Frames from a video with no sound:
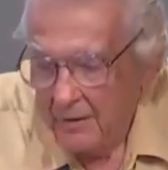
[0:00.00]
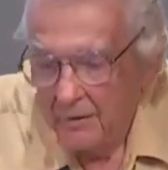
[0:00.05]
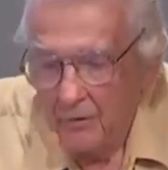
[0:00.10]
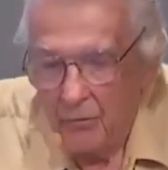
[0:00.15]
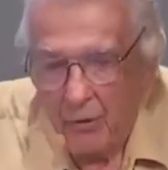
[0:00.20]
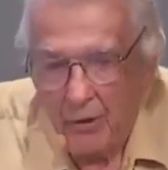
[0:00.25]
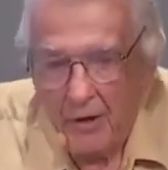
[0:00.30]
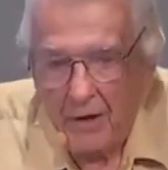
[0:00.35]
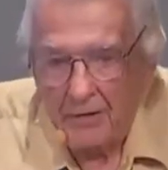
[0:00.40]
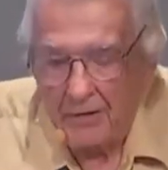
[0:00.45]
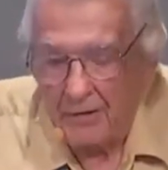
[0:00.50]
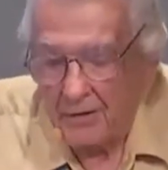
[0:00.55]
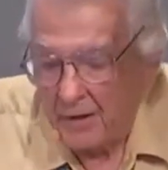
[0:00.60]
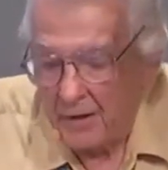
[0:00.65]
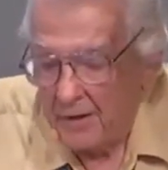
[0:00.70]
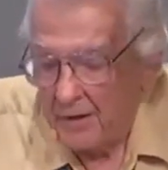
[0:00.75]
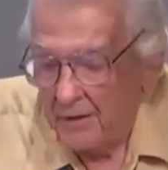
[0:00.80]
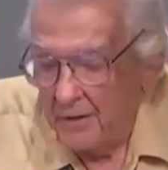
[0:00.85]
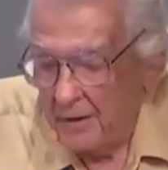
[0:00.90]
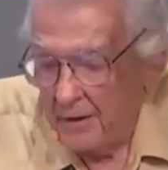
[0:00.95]
And what I
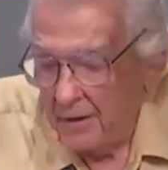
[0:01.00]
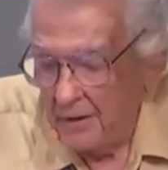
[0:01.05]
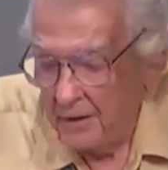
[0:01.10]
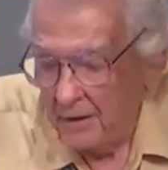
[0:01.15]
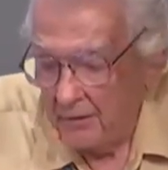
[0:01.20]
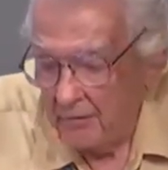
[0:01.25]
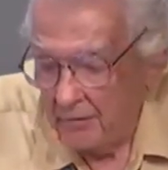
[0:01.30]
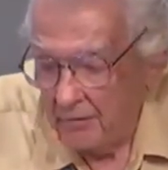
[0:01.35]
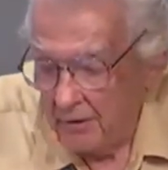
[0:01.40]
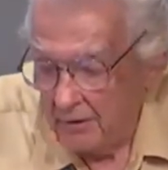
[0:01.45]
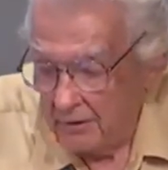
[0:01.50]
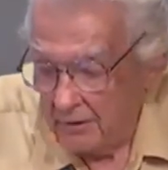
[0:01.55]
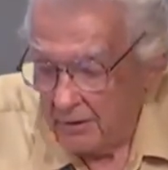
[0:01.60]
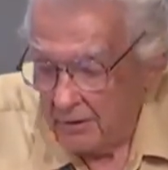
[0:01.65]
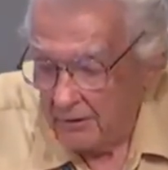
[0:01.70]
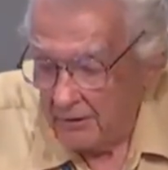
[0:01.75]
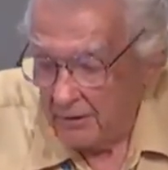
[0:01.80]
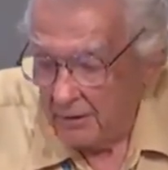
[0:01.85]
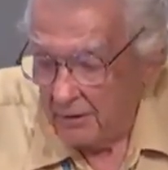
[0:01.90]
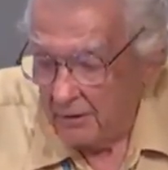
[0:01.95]
said then, and
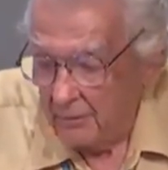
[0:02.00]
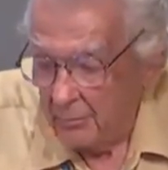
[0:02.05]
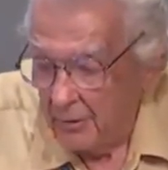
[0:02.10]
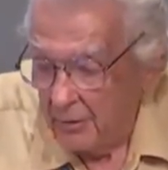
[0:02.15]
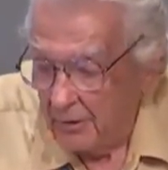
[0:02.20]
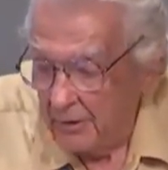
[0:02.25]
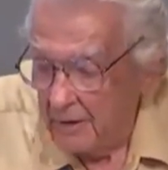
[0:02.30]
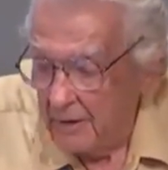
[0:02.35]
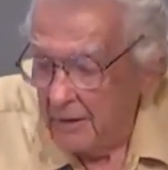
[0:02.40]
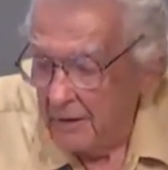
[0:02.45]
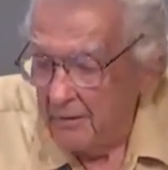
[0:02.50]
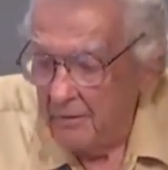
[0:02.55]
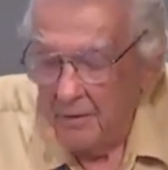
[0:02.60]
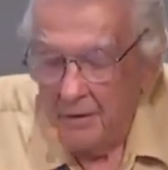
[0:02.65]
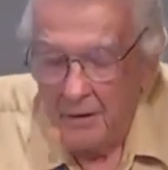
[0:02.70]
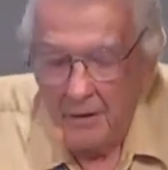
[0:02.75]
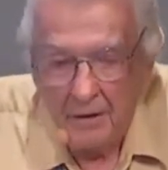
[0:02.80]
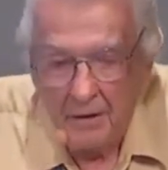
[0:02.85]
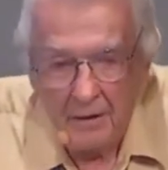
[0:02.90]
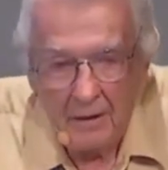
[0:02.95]
which I still
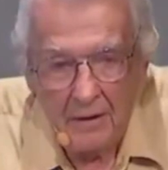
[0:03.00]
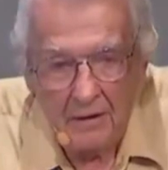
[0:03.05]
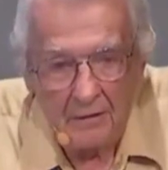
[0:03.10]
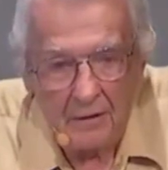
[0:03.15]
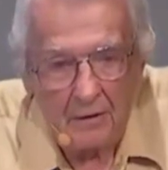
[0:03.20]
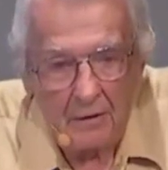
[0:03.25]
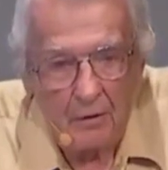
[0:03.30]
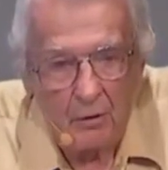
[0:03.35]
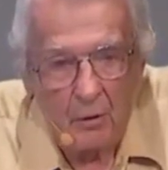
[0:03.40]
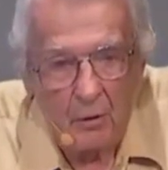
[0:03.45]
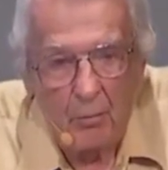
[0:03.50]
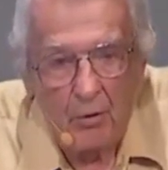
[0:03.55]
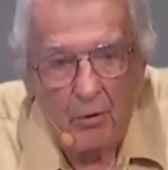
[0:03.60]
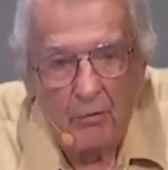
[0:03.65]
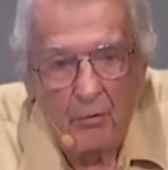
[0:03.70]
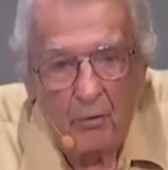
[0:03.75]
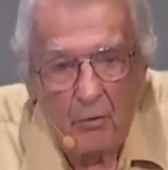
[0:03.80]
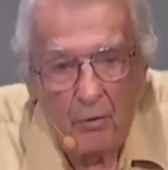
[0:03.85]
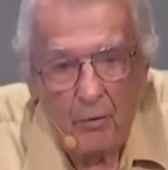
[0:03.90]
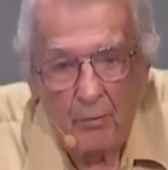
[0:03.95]
believe, is that
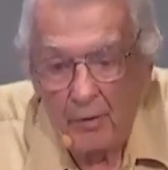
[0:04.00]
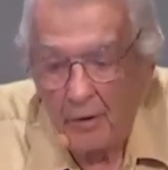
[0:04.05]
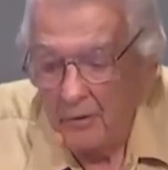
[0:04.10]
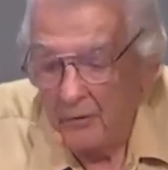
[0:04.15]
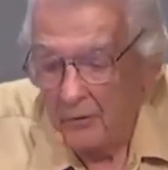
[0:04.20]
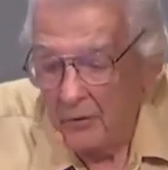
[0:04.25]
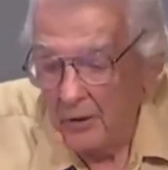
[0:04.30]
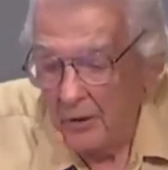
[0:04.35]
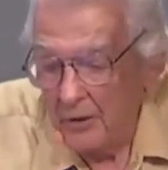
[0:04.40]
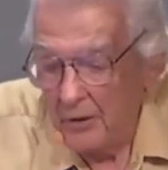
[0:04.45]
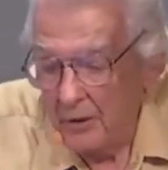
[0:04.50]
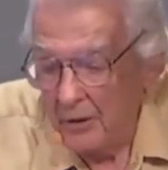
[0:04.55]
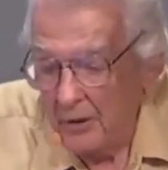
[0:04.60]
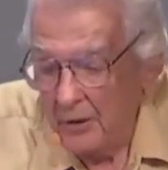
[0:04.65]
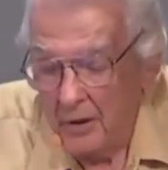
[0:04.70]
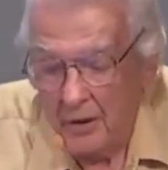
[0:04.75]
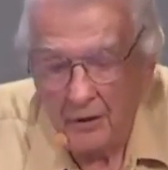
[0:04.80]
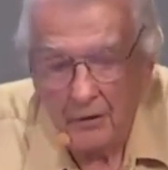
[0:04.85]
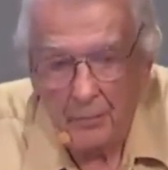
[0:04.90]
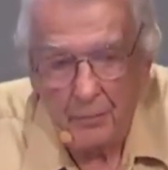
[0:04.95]
global warming
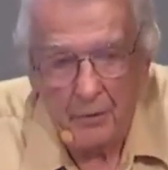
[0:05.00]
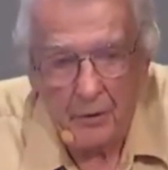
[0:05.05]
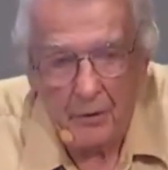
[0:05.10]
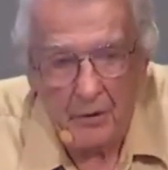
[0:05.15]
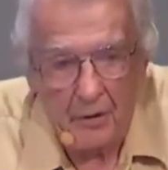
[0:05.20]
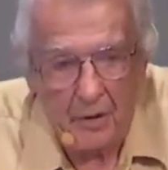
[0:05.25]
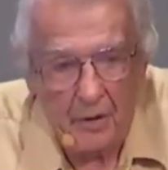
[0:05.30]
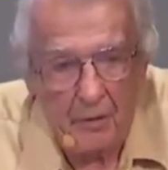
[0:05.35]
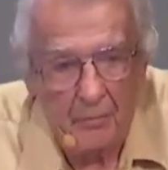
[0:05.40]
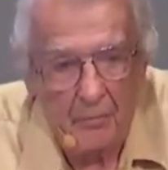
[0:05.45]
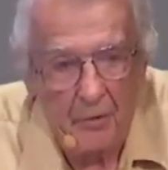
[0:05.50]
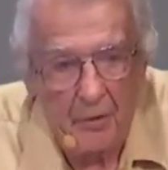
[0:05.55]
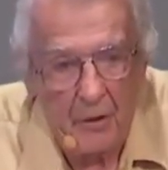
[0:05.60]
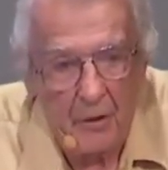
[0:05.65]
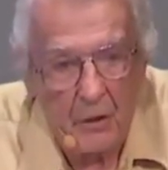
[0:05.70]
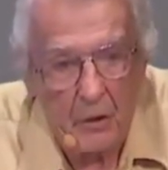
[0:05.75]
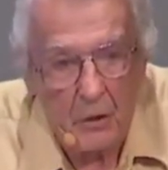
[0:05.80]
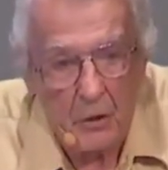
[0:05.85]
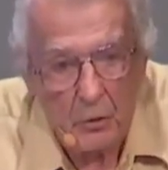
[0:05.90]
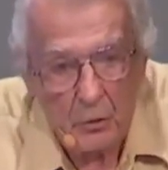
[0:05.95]
really has
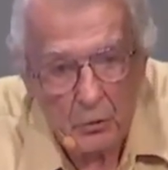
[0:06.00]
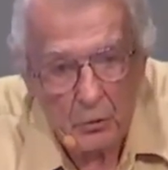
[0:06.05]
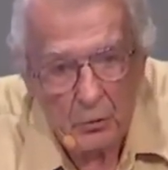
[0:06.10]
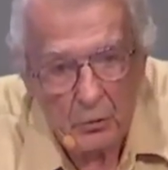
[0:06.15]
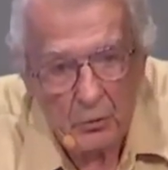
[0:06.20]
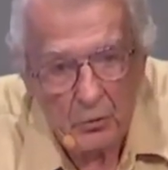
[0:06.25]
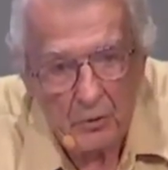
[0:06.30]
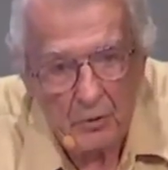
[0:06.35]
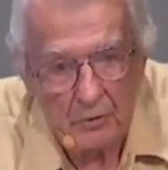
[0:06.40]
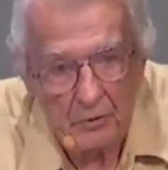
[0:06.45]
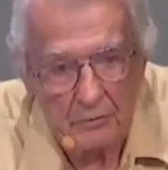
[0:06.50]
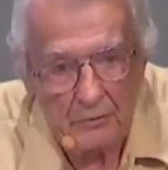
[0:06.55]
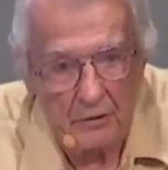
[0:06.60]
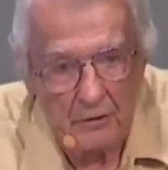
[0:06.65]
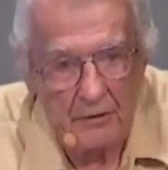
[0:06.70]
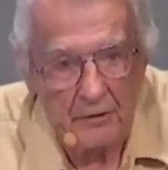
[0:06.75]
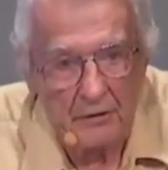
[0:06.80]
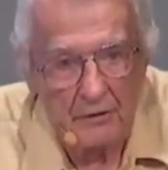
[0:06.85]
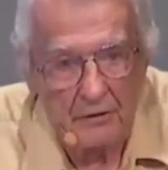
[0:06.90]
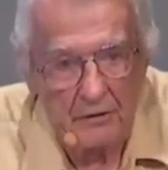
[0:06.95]
become a new
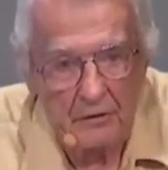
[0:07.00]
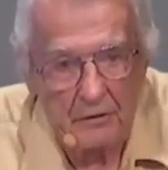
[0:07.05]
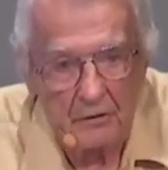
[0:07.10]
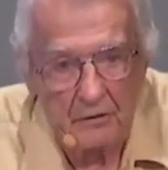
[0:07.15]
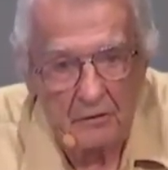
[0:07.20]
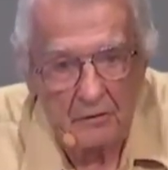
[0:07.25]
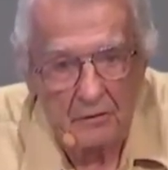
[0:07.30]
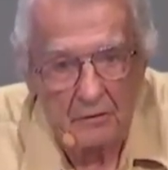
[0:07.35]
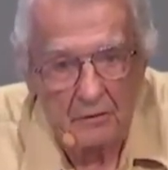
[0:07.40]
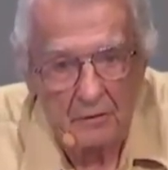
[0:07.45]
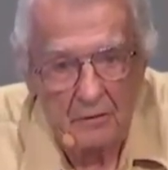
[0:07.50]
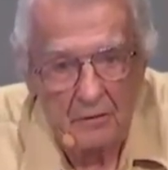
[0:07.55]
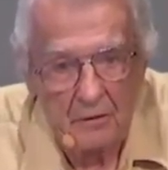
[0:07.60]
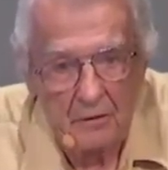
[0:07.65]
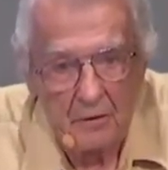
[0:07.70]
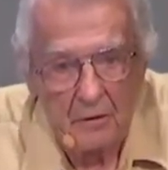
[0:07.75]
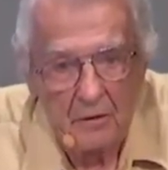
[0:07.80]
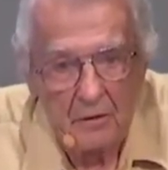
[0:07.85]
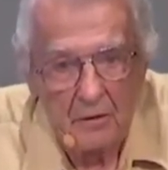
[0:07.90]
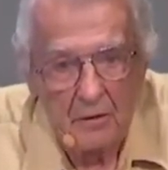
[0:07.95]
religion,
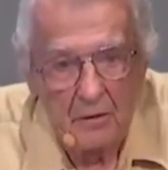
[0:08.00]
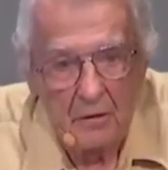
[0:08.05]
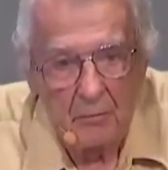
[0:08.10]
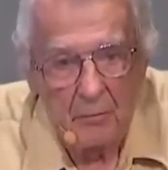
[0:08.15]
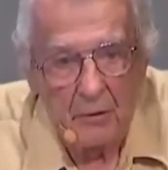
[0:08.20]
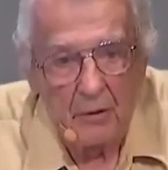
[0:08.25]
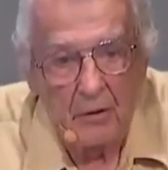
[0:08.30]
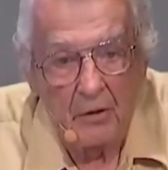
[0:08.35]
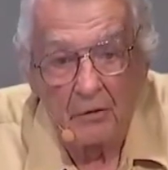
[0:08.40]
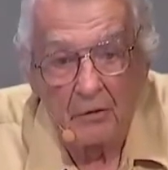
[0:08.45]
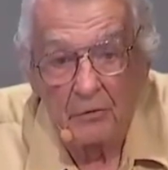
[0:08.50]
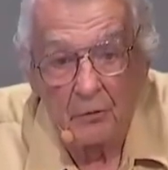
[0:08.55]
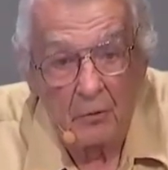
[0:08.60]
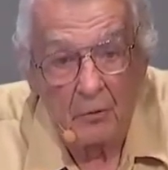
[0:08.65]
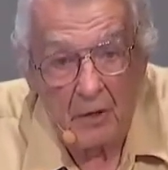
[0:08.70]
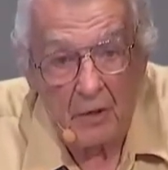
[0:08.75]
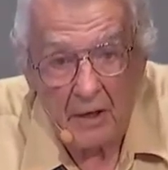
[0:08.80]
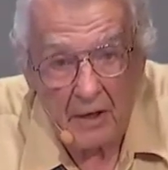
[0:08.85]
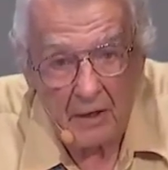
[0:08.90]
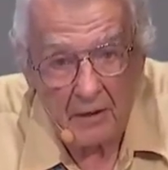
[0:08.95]

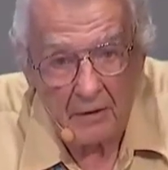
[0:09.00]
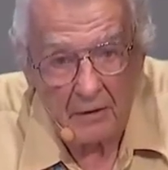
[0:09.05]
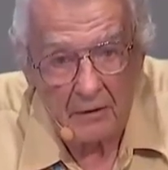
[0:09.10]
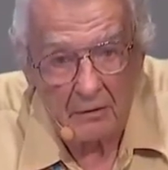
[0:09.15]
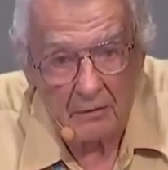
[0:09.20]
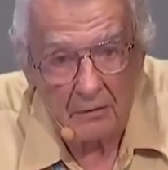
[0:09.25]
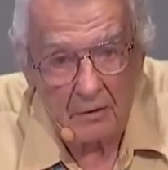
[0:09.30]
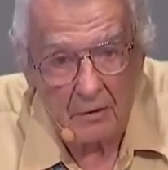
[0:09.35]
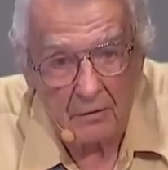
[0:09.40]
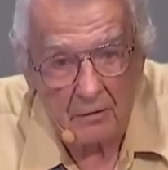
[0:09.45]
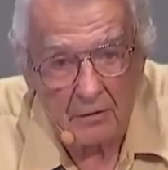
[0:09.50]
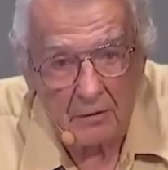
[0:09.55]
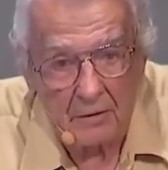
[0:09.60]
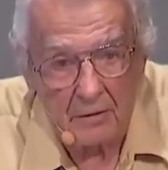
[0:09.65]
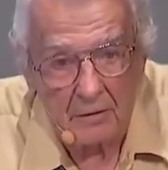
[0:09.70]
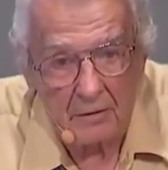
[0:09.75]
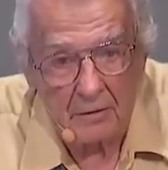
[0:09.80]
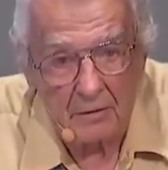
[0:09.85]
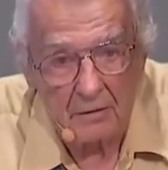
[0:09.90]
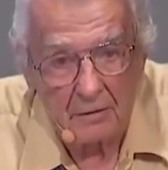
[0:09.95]
because you can't
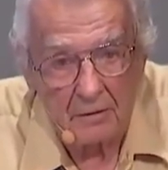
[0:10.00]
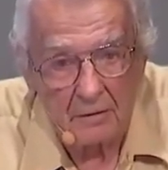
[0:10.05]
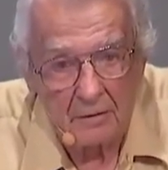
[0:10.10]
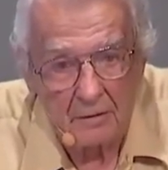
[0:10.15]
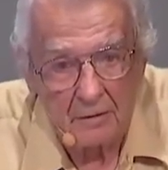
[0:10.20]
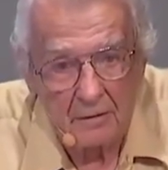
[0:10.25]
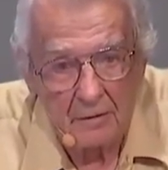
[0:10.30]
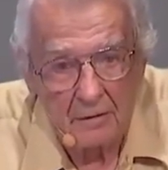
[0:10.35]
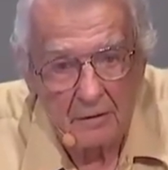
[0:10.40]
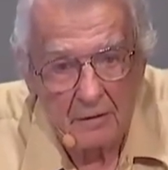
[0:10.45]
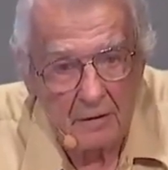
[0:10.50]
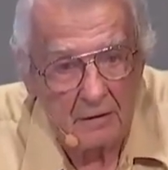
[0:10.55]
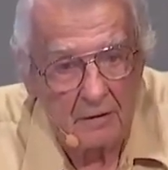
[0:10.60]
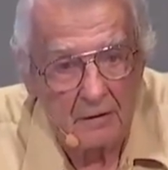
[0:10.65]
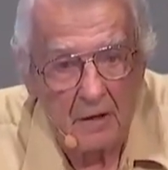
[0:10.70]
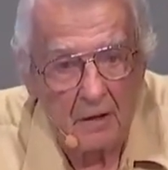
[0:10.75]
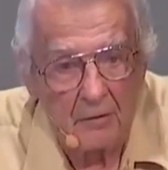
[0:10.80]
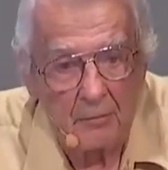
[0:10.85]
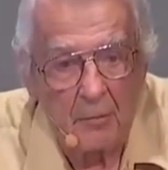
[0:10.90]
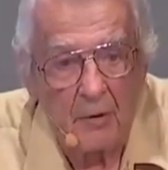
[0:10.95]
discuss it.
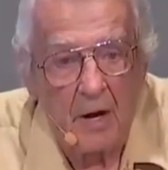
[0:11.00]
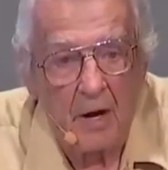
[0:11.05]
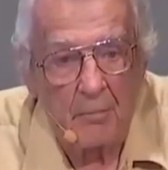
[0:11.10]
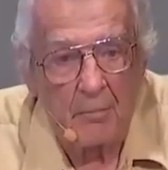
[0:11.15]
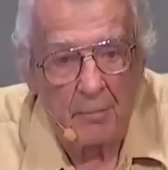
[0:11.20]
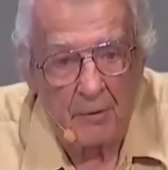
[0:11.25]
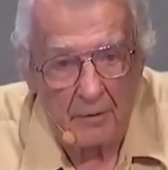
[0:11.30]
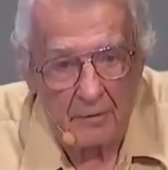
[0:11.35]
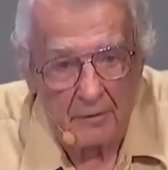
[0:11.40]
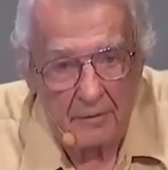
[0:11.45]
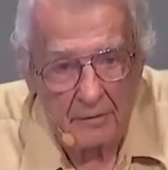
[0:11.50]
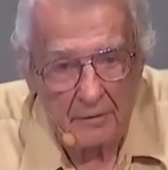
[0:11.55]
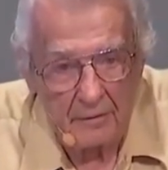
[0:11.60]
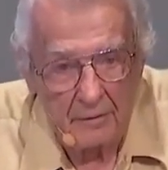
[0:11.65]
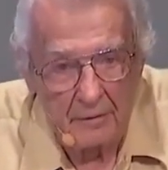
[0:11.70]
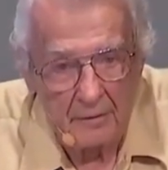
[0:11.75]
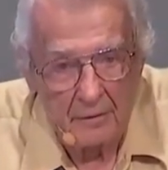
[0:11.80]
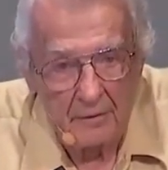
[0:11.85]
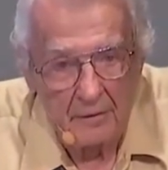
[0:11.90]
It's not proper.